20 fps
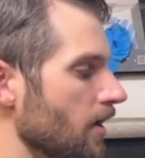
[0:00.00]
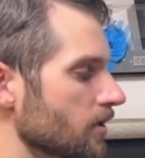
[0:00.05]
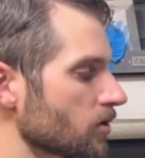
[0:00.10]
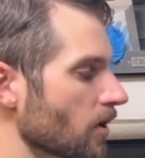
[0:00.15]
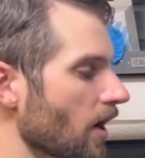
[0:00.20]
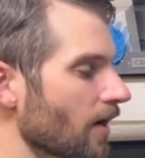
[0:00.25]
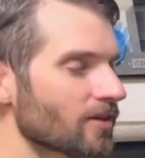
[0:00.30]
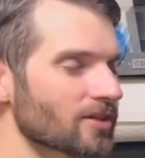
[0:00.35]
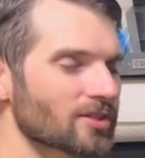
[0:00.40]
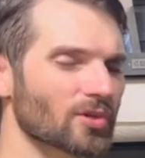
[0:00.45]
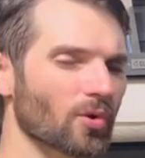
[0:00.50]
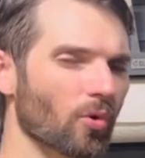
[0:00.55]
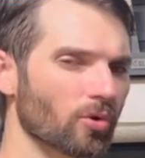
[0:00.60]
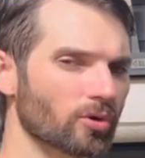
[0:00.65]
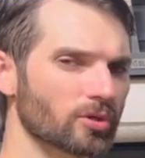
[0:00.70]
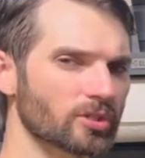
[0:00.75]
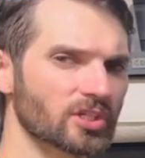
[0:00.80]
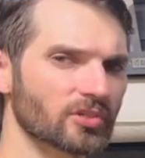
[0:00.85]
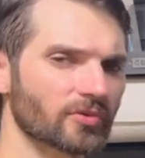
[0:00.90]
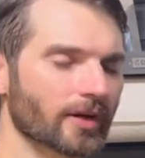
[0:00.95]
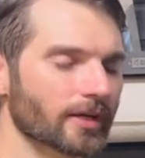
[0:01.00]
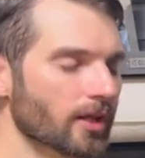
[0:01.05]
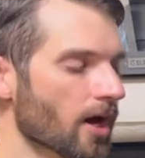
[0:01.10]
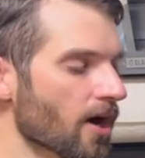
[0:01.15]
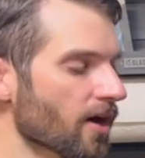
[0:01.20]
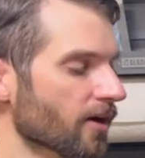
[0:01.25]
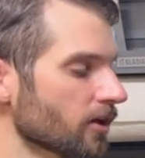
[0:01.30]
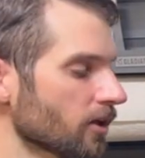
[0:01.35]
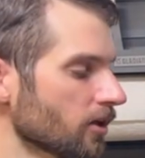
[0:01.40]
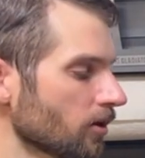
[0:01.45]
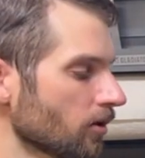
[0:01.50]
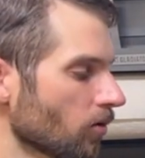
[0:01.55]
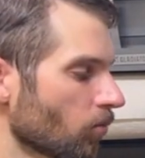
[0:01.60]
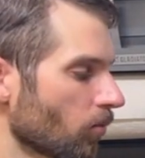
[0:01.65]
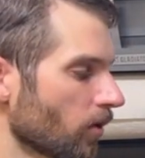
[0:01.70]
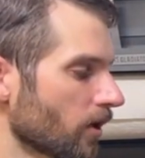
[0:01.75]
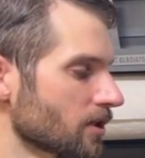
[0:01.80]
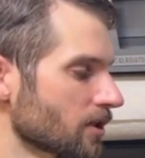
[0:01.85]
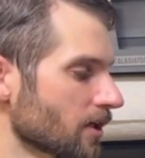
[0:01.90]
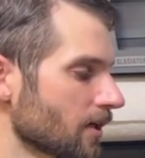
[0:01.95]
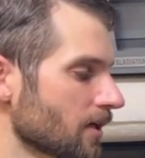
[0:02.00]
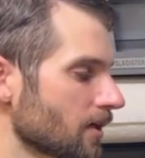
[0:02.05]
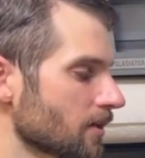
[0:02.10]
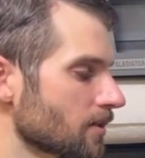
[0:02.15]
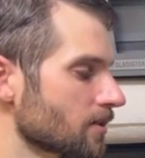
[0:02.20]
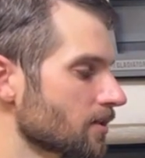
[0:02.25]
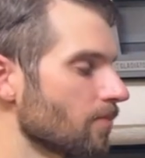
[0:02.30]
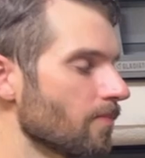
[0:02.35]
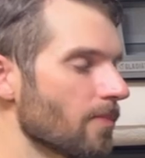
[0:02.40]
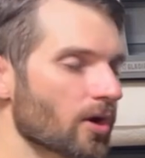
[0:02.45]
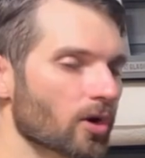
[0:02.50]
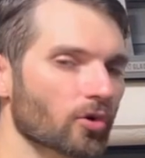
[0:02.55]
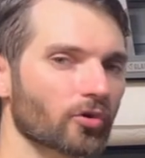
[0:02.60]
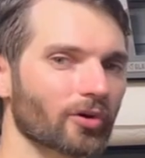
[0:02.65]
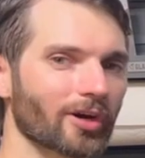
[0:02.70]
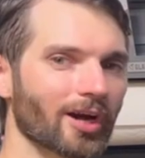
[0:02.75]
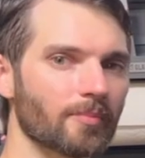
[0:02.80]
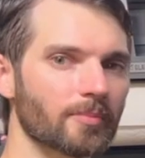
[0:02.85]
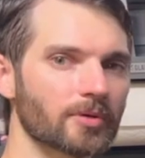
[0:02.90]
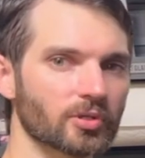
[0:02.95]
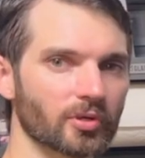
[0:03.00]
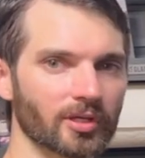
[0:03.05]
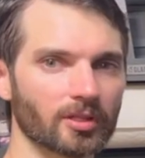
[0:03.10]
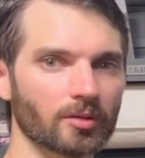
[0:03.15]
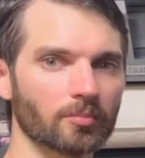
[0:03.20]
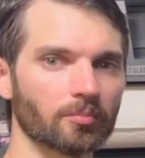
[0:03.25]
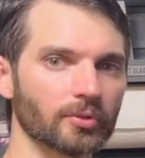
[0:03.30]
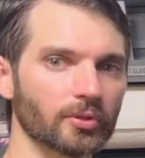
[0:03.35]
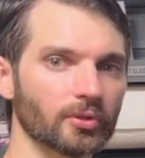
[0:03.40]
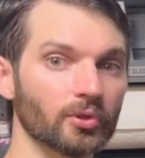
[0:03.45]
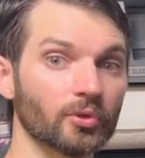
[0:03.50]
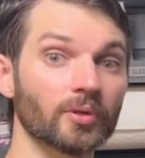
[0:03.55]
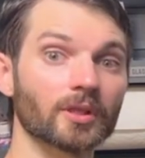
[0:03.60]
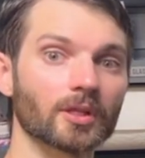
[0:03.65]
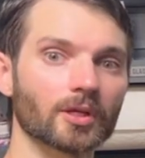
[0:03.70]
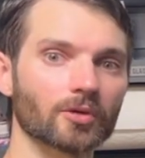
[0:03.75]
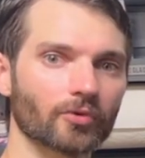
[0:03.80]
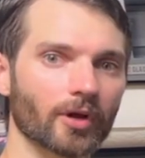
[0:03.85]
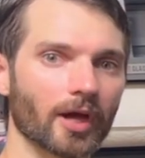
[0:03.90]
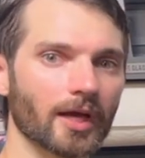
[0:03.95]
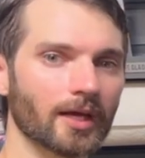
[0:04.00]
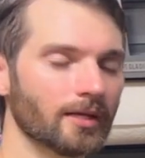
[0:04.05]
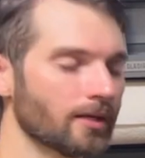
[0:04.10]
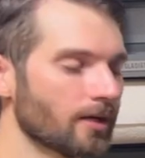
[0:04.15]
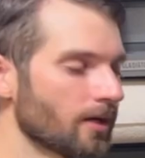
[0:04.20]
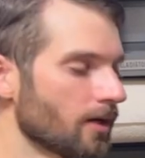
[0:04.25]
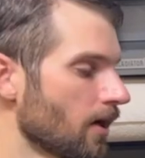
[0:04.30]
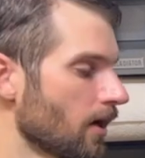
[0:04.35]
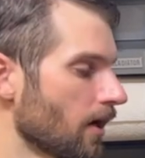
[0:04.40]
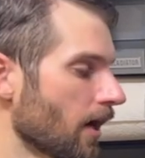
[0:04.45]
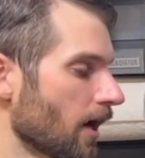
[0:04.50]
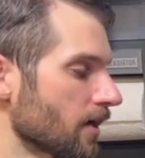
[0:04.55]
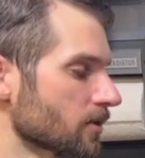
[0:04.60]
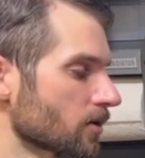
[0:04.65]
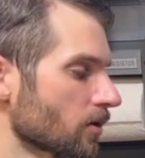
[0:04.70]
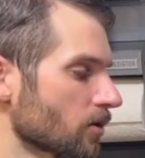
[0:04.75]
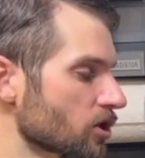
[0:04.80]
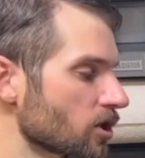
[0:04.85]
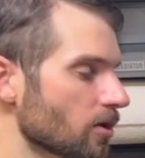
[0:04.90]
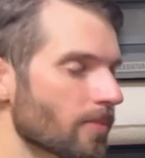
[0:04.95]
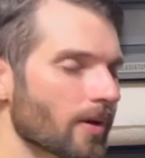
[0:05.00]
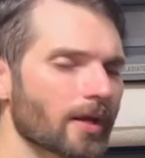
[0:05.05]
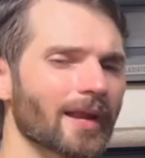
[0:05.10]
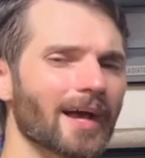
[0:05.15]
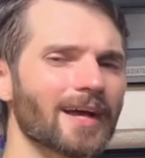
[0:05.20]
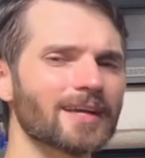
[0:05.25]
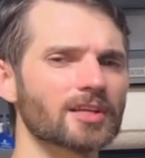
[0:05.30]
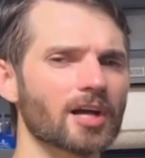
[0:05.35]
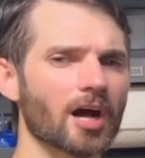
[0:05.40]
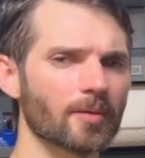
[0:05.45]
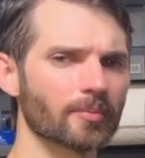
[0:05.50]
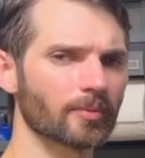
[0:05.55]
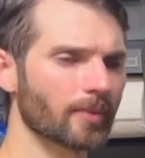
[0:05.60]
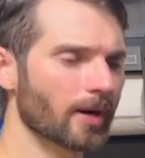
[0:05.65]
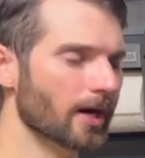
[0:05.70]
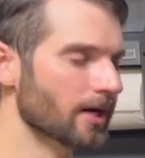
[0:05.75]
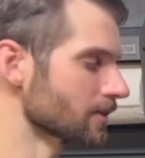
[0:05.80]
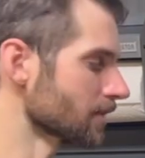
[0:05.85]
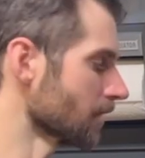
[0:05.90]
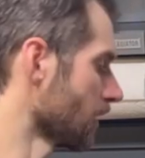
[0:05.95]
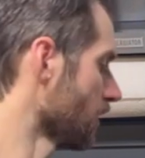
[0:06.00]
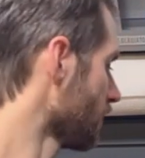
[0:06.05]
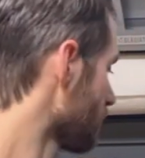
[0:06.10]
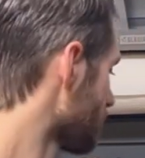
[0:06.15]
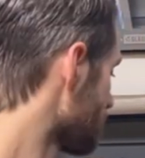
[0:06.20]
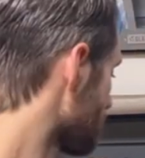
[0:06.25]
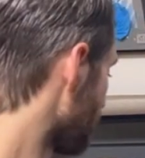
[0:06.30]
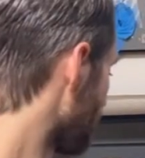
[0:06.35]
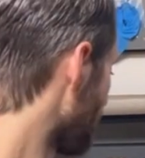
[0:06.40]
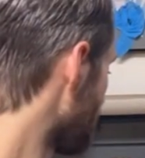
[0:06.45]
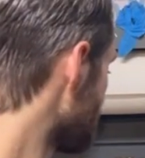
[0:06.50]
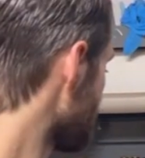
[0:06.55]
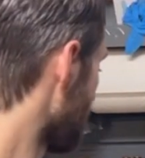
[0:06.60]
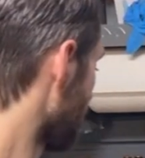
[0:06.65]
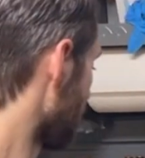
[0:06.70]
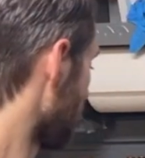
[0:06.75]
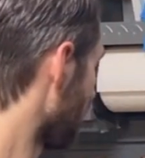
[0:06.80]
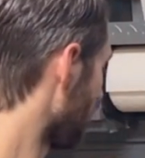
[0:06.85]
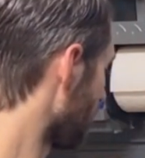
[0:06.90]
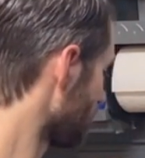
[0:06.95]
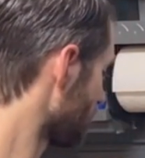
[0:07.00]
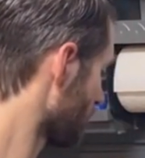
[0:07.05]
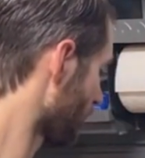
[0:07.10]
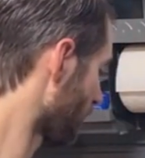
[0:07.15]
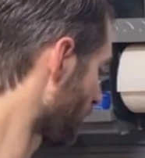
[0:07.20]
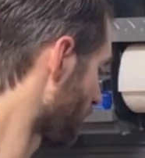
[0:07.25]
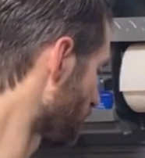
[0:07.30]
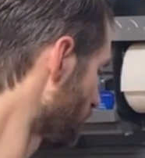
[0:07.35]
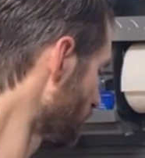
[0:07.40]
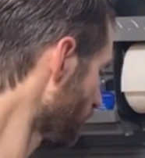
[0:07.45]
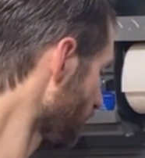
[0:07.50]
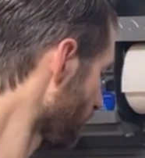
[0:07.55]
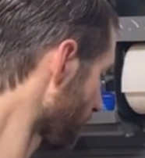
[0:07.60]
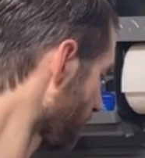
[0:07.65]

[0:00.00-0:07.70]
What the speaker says: So I have this orange thread locker, which is the middle ground between the blue and the red. So it should be a nice compromise there because the red's kind of hard to remove.